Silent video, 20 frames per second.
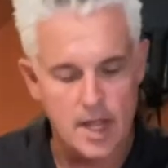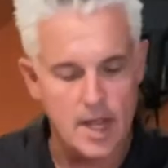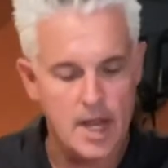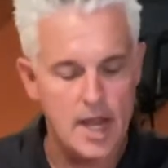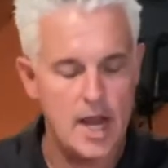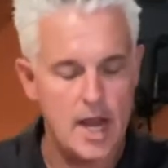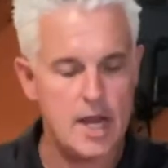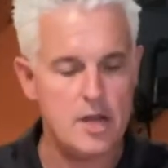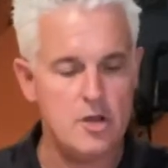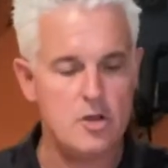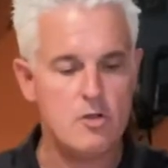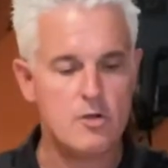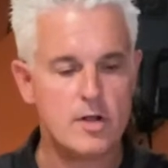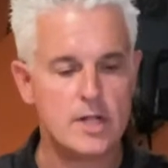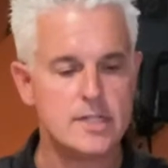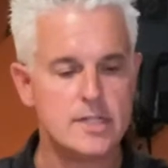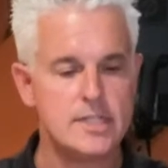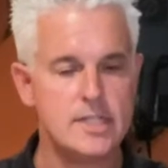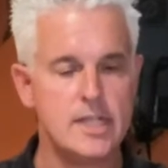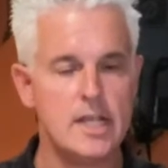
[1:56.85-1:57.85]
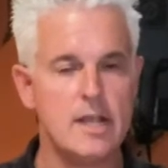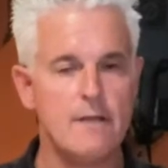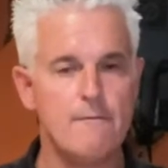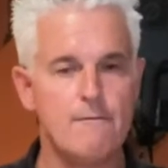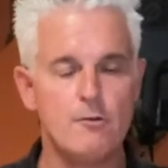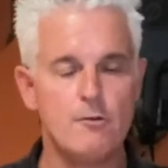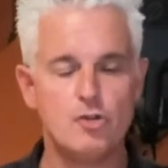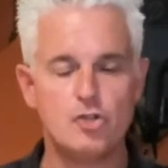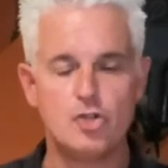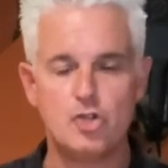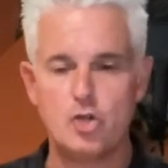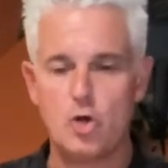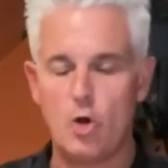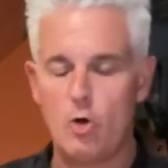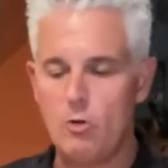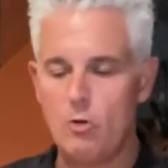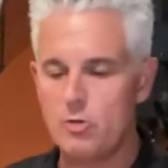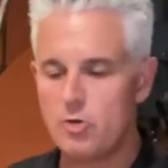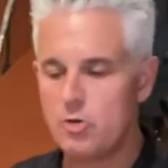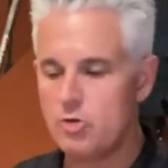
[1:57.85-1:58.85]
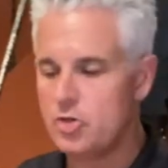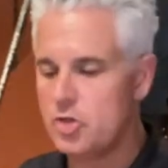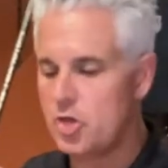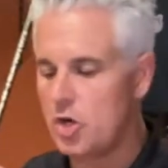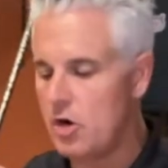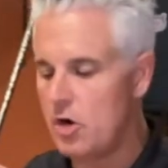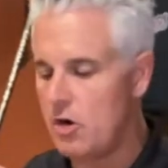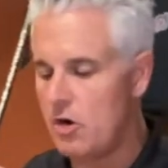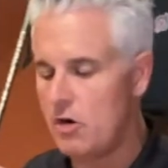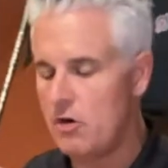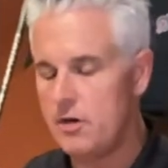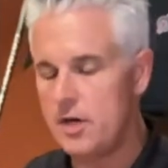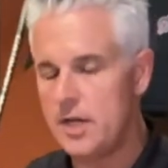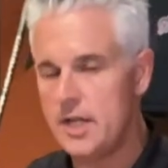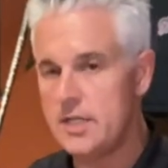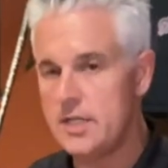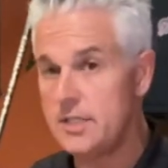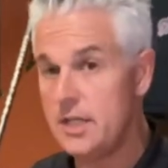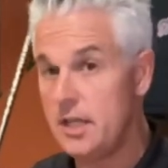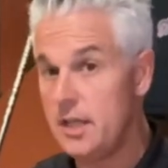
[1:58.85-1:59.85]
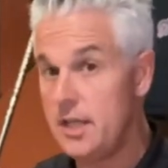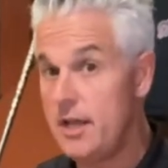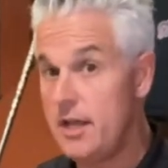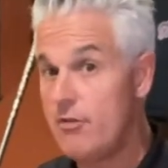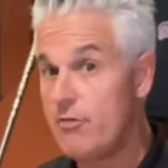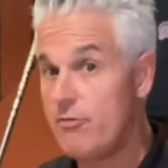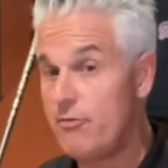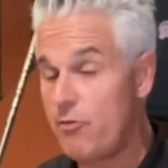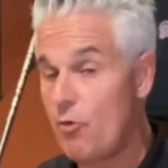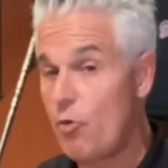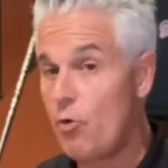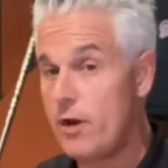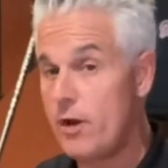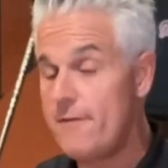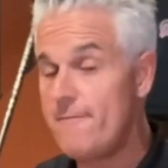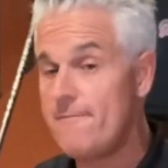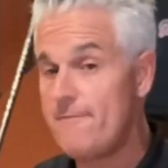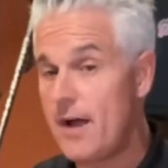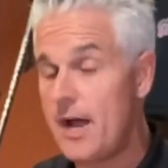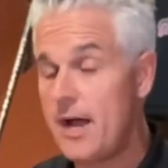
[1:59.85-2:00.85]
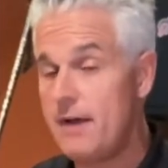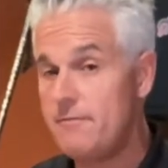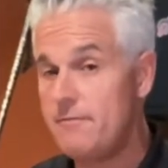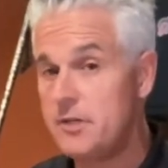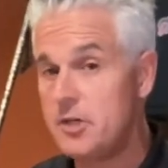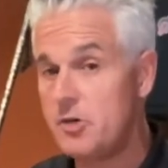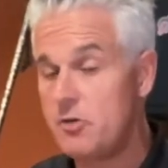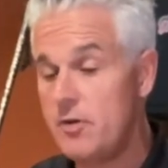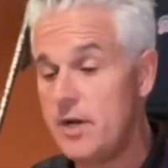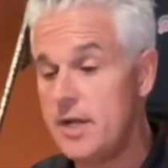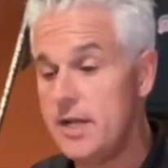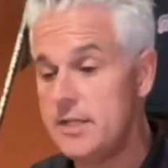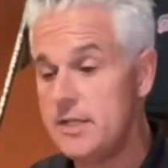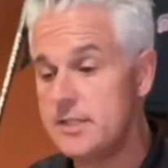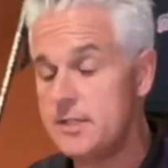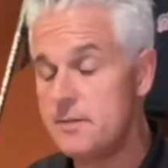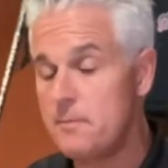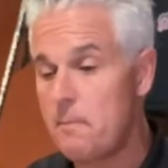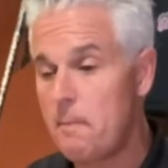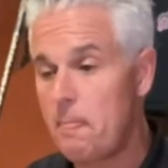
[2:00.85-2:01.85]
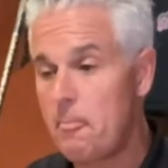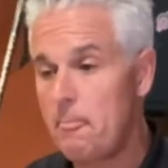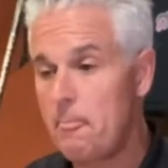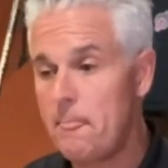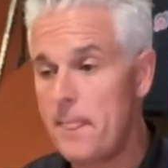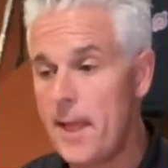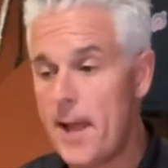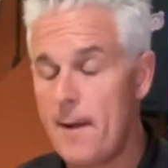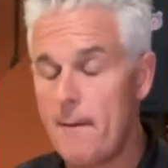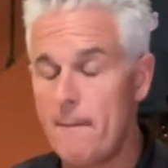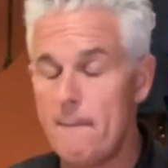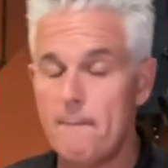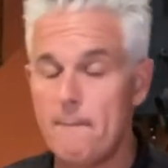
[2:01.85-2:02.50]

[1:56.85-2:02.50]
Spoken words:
and you can see if your shoulder turn is at least 45 degrees. Now,